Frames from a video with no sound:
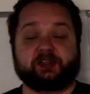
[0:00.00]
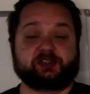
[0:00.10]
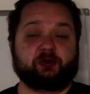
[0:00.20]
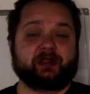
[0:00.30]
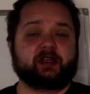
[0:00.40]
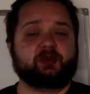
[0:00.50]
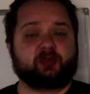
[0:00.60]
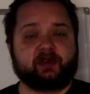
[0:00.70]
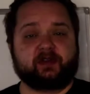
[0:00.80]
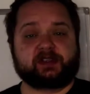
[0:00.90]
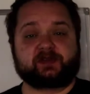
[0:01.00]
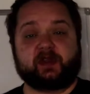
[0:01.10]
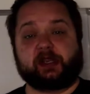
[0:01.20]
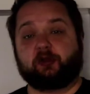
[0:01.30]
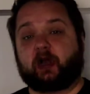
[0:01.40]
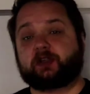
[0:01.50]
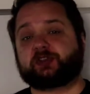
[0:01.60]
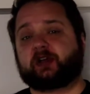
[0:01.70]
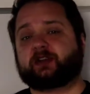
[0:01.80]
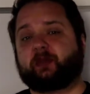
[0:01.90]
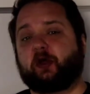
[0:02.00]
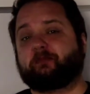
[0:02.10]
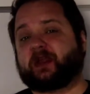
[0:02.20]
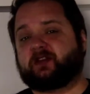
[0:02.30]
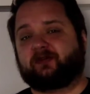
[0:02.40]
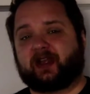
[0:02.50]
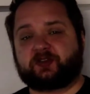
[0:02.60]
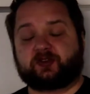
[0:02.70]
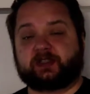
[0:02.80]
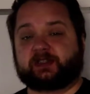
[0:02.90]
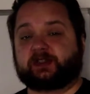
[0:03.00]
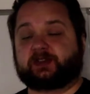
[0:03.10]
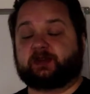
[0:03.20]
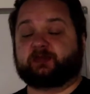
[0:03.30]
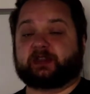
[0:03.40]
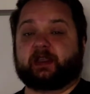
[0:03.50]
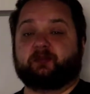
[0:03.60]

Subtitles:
So in a previous video, I talked about manufacturing systems.